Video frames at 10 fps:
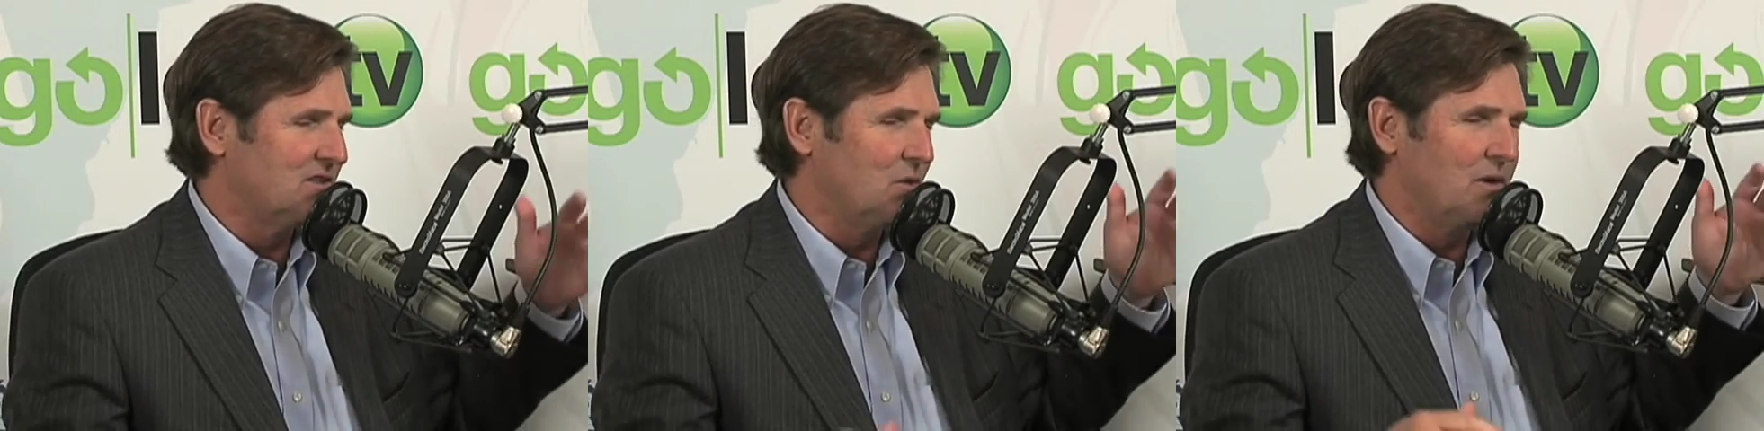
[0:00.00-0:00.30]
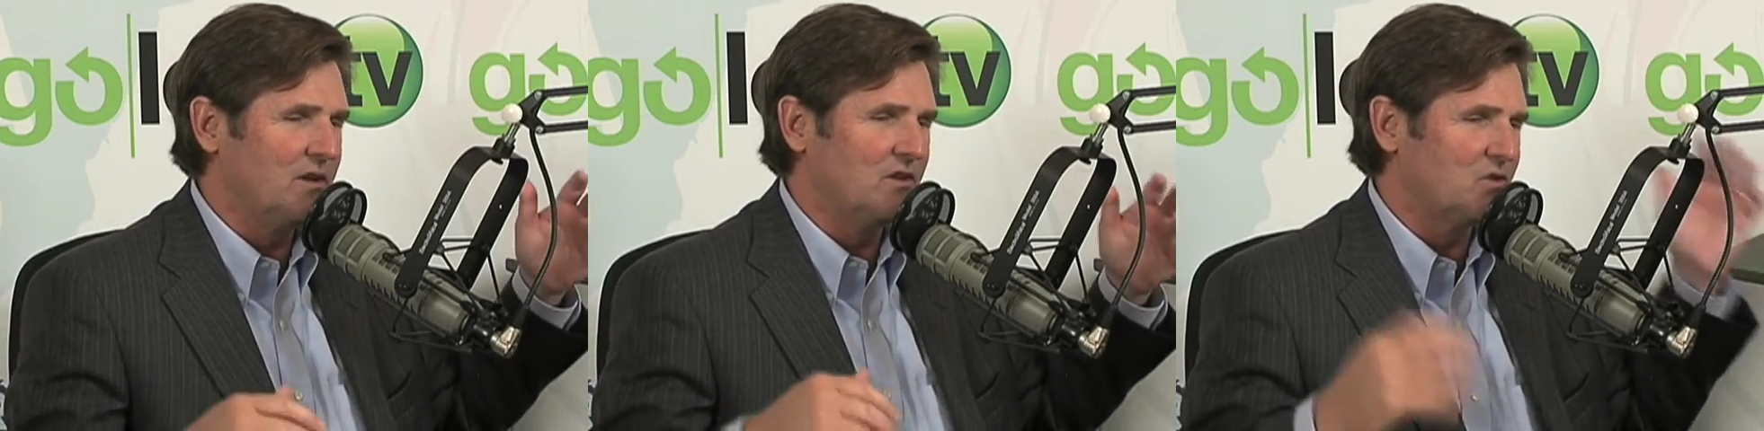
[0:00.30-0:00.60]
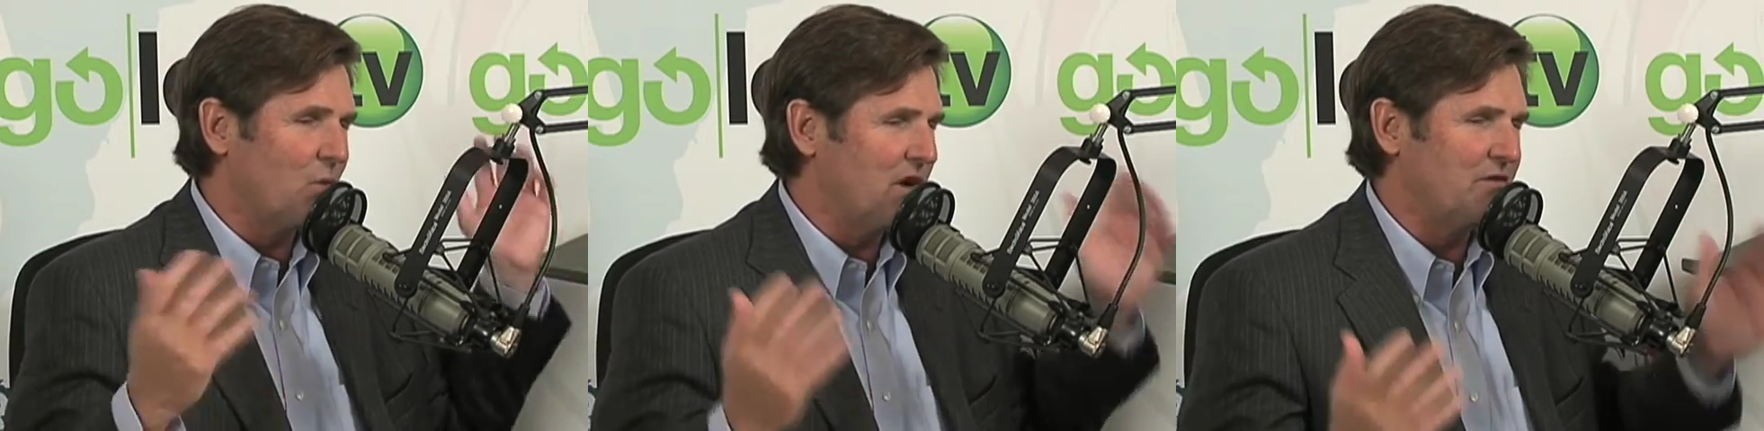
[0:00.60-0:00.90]
doing
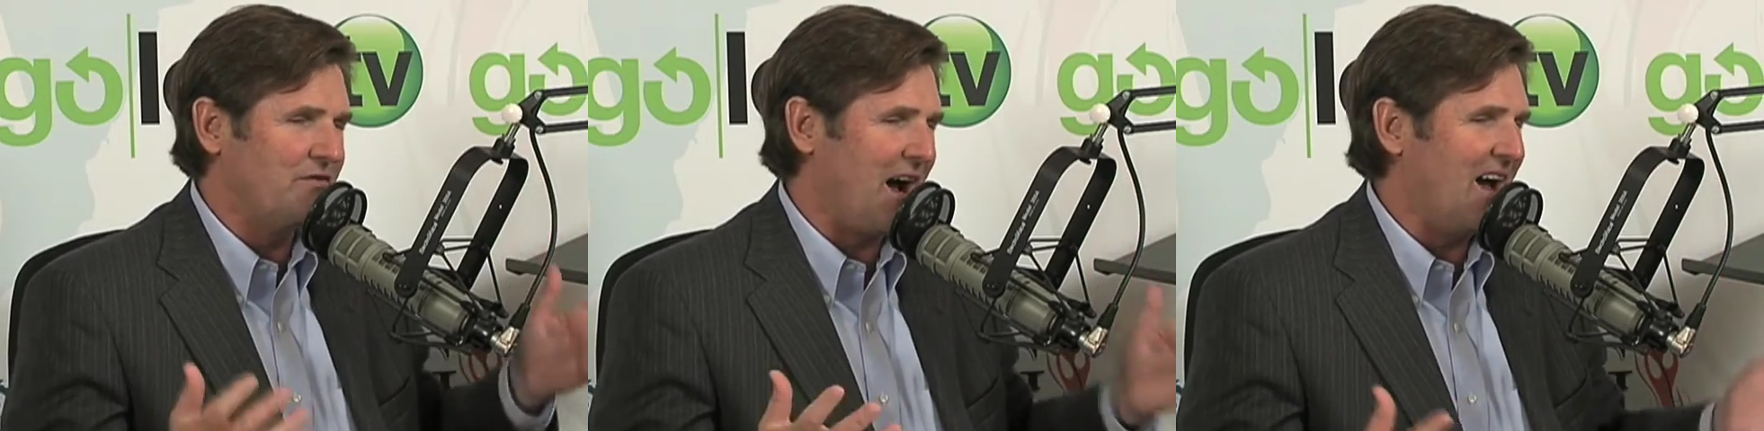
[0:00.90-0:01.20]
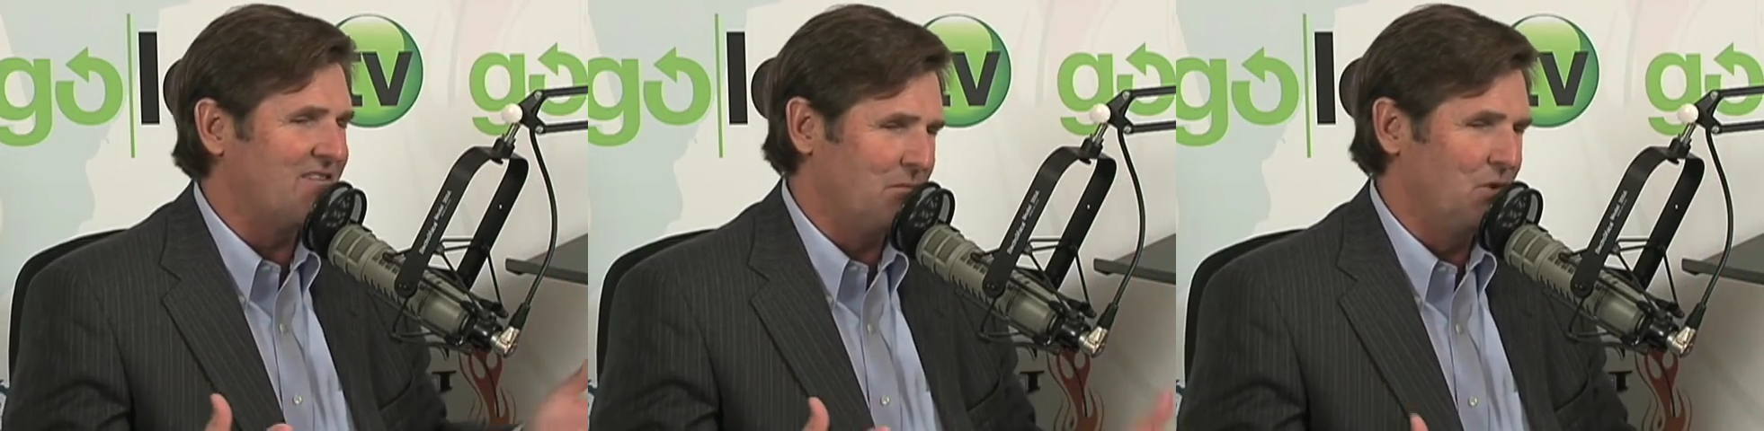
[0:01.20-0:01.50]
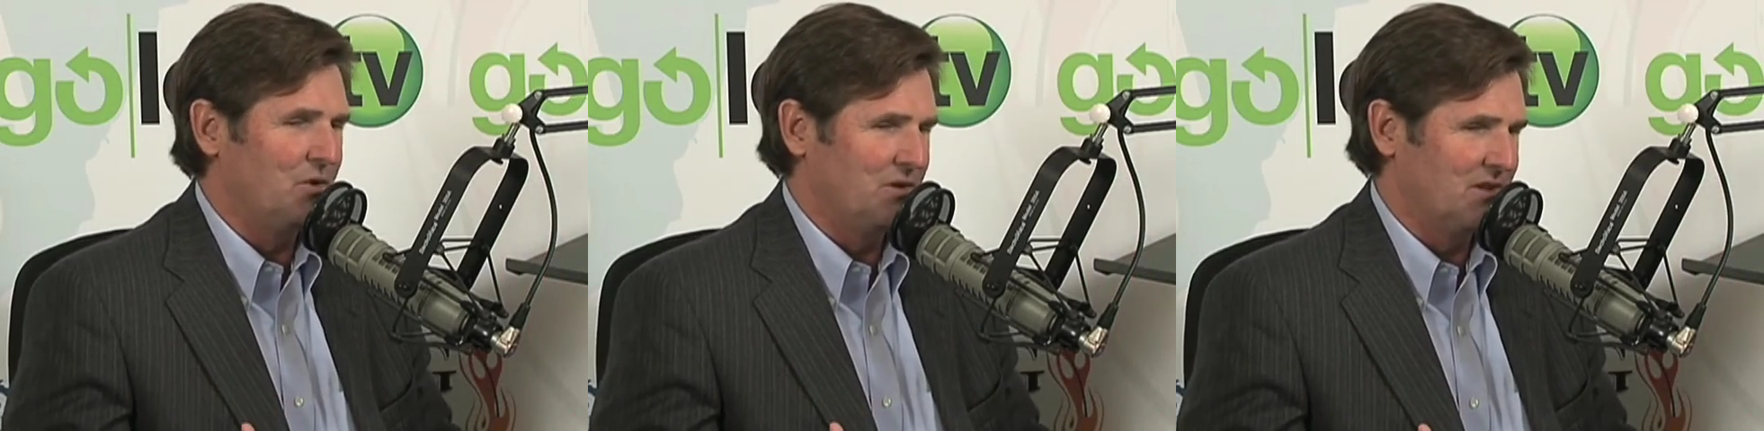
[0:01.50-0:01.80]
25
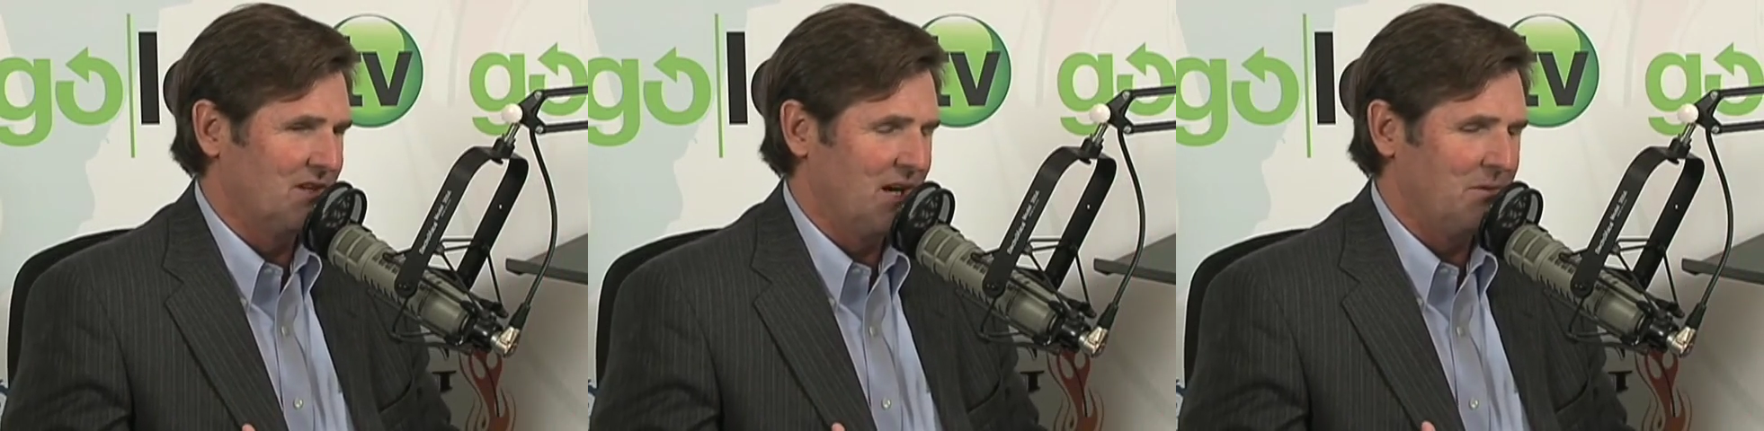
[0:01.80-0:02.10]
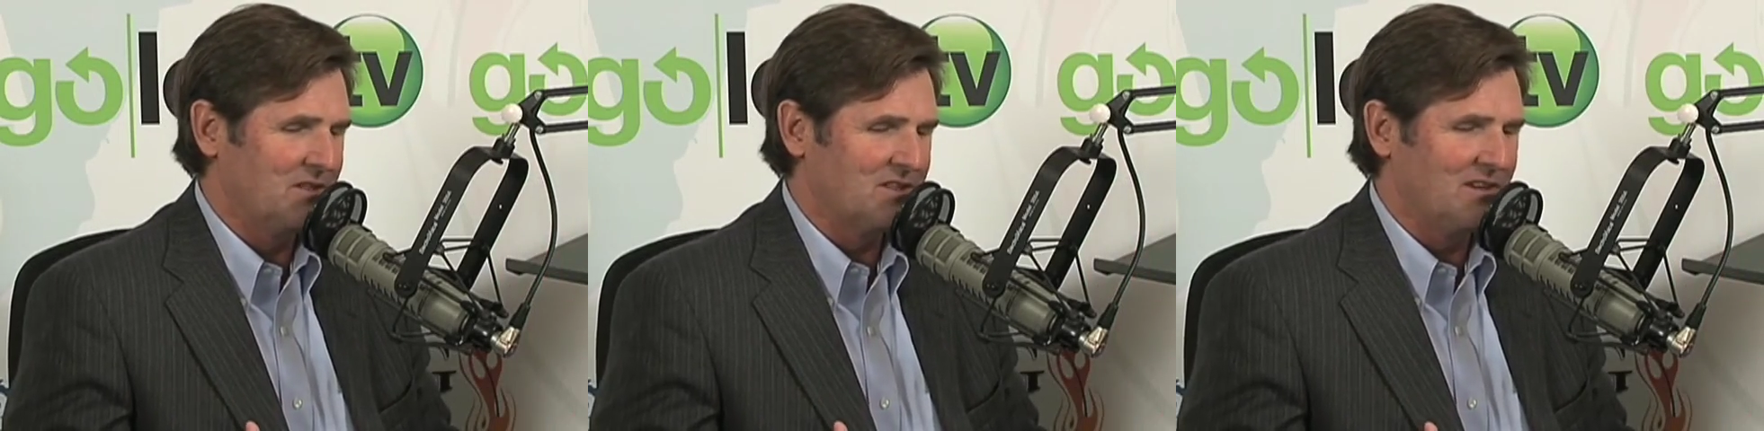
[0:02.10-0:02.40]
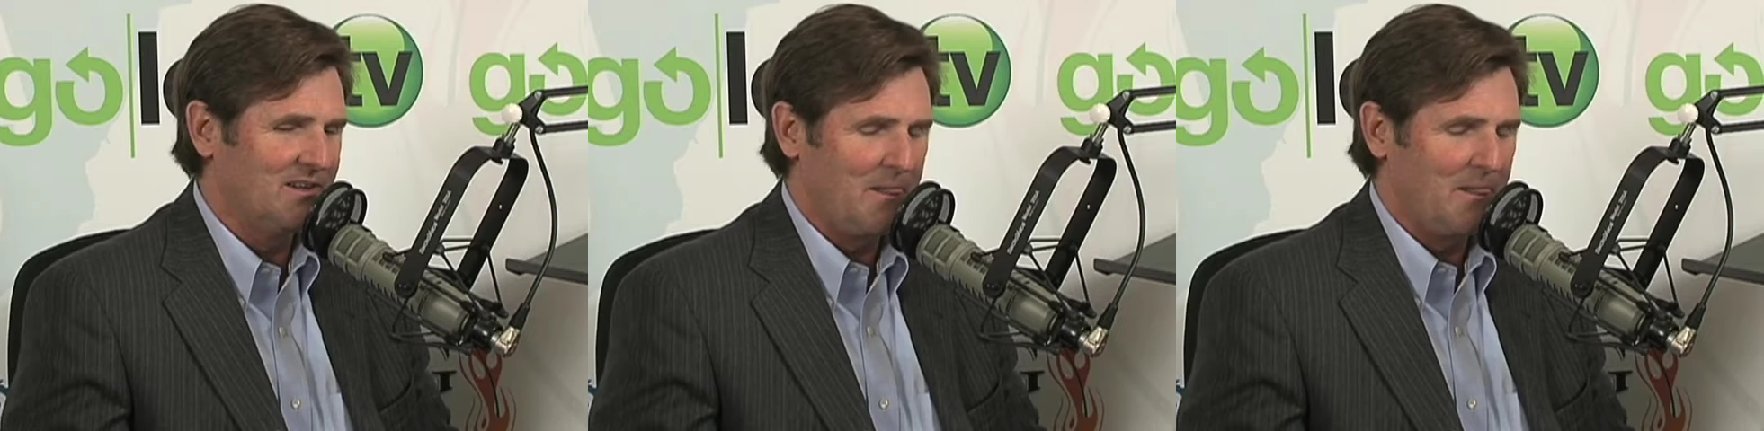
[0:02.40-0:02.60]
million. I mean, yeah,